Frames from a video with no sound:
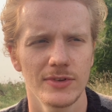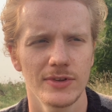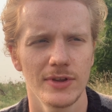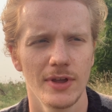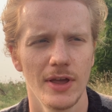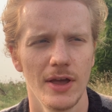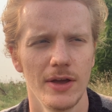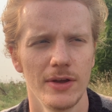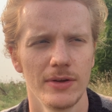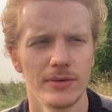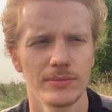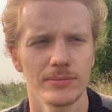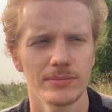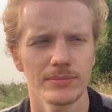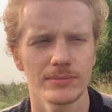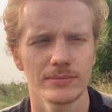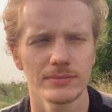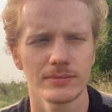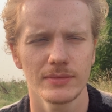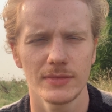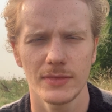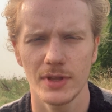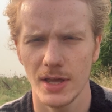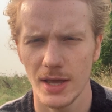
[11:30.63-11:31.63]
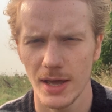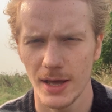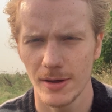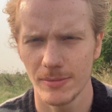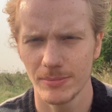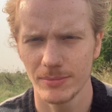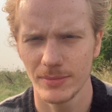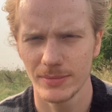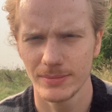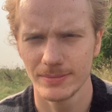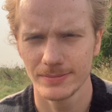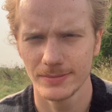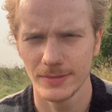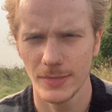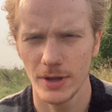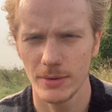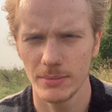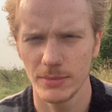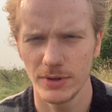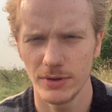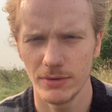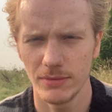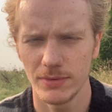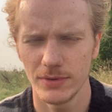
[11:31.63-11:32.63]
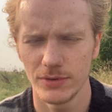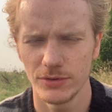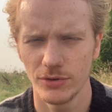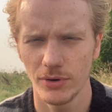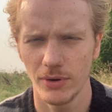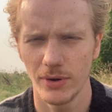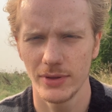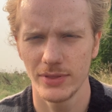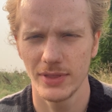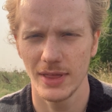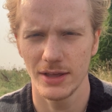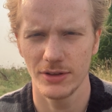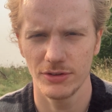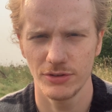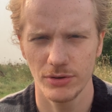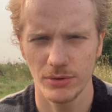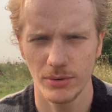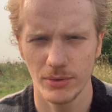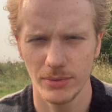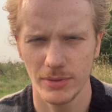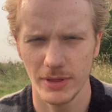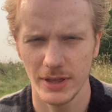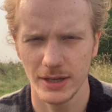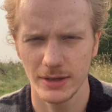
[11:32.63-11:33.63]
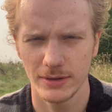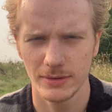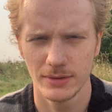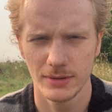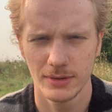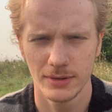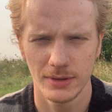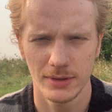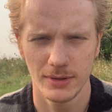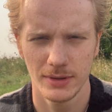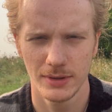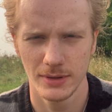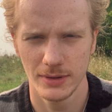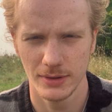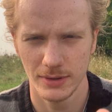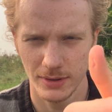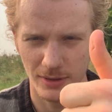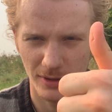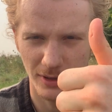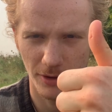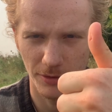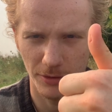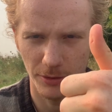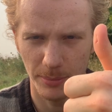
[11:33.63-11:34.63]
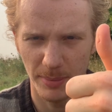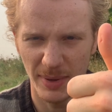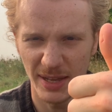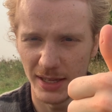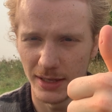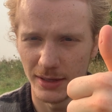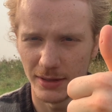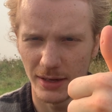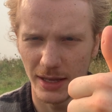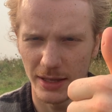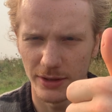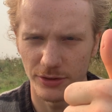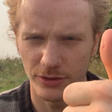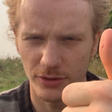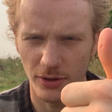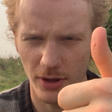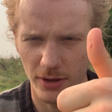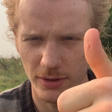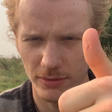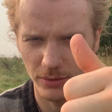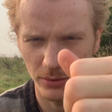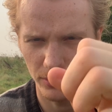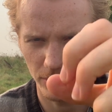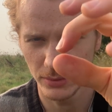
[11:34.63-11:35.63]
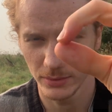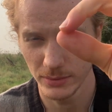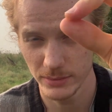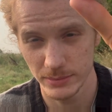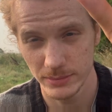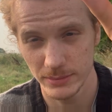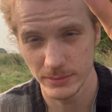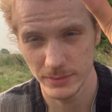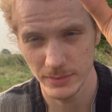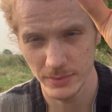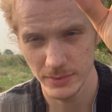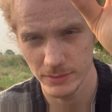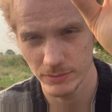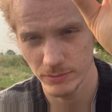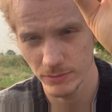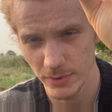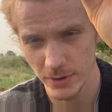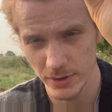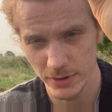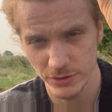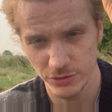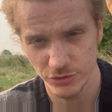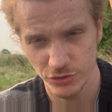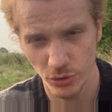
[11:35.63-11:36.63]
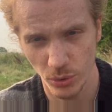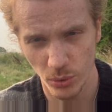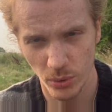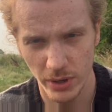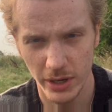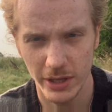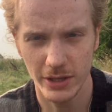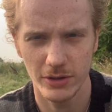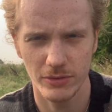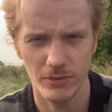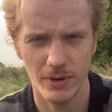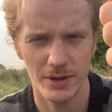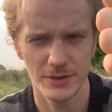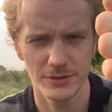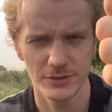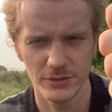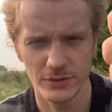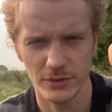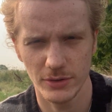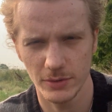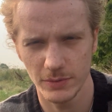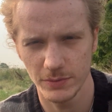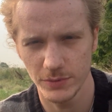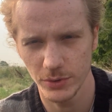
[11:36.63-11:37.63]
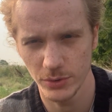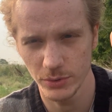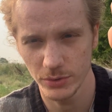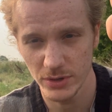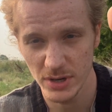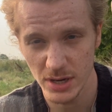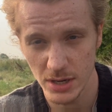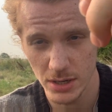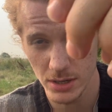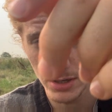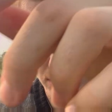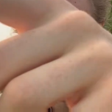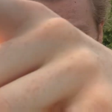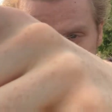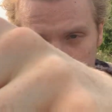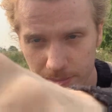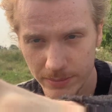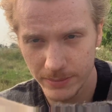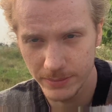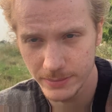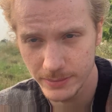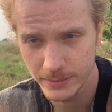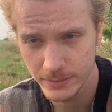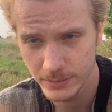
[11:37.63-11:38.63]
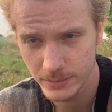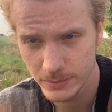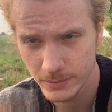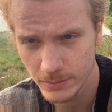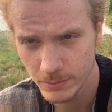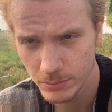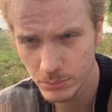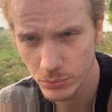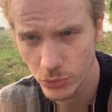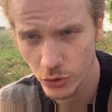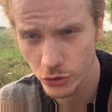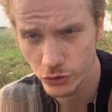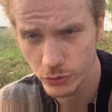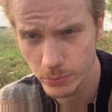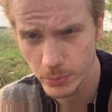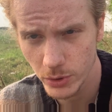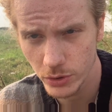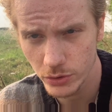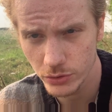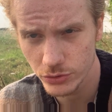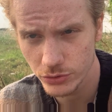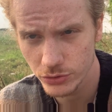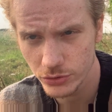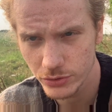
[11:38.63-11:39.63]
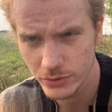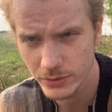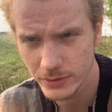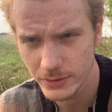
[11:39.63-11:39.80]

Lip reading: So, yeah, maybe you've enjoyed that short thing. It's been insightful. Enjoy the rest of your day. Bosh bosh.